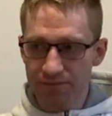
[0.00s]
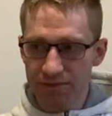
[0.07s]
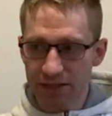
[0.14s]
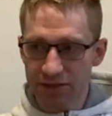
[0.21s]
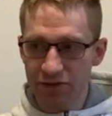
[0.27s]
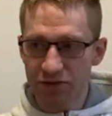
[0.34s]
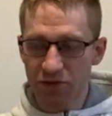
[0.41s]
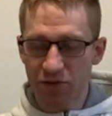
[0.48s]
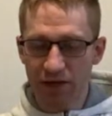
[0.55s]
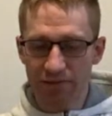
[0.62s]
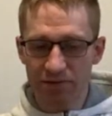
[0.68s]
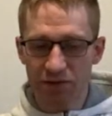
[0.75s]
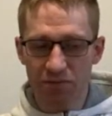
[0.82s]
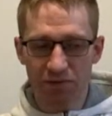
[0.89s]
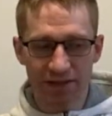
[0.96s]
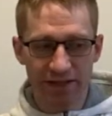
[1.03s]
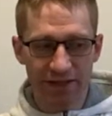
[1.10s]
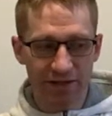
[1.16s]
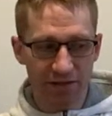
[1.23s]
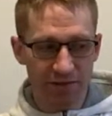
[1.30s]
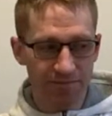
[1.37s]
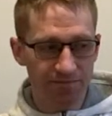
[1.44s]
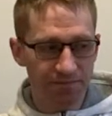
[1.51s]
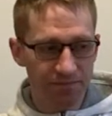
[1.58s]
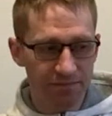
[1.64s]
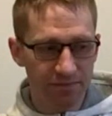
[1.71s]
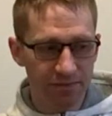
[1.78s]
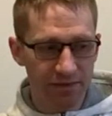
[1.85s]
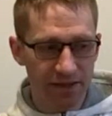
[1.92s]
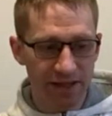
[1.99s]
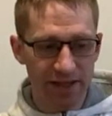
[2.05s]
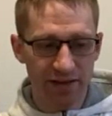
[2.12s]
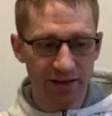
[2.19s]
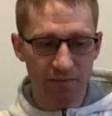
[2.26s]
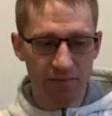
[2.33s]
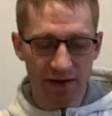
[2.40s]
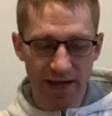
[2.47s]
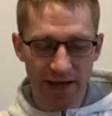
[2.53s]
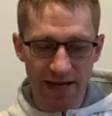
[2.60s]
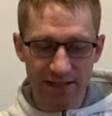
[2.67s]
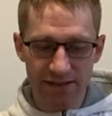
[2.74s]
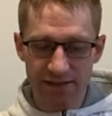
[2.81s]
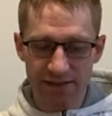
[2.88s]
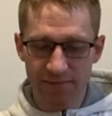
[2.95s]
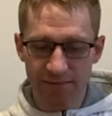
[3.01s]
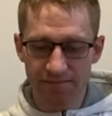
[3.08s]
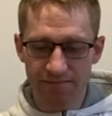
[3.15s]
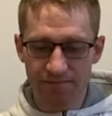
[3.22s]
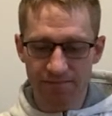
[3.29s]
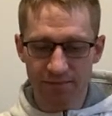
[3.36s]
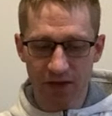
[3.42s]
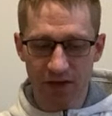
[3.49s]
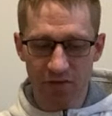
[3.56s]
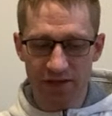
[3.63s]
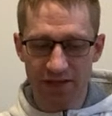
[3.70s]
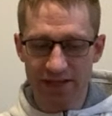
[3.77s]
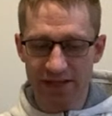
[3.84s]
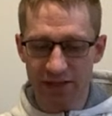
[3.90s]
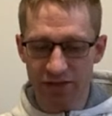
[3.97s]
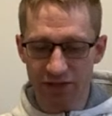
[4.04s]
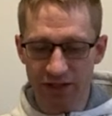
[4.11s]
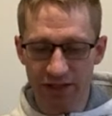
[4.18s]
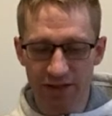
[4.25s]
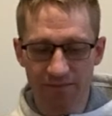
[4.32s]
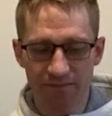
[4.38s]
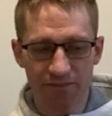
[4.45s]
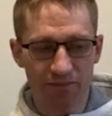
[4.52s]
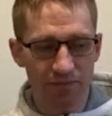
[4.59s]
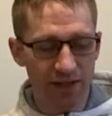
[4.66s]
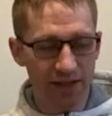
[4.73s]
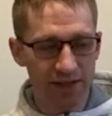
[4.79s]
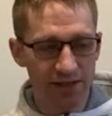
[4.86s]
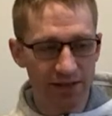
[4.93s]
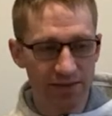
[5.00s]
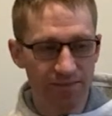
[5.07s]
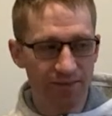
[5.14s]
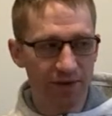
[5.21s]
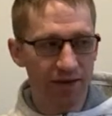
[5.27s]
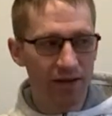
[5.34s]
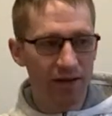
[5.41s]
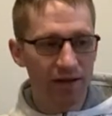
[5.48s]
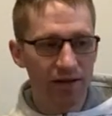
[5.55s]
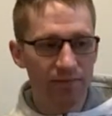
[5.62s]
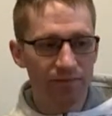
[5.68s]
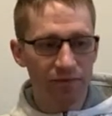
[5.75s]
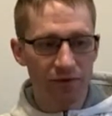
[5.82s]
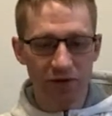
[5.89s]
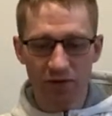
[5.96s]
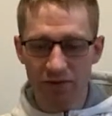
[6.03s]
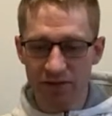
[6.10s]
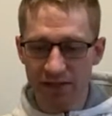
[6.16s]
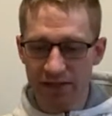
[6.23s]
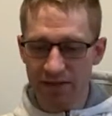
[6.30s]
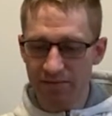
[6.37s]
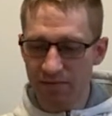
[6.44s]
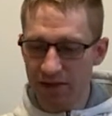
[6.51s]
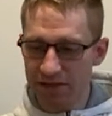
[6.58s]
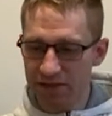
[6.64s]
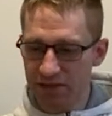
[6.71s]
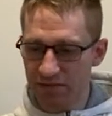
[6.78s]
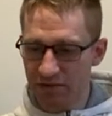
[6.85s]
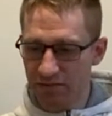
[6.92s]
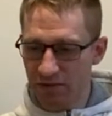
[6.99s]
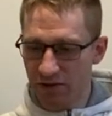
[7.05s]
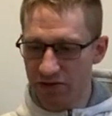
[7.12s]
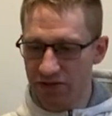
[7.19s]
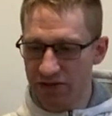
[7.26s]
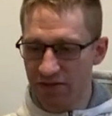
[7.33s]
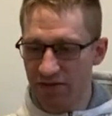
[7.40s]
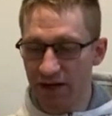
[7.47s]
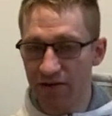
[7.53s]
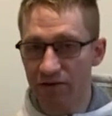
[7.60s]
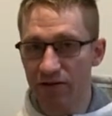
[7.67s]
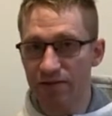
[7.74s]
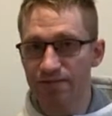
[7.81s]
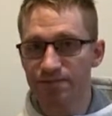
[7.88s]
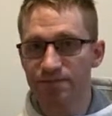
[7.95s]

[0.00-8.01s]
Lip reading: It's also why I'm so particular in the brands of tea I drink, because you don't need much of a margin of error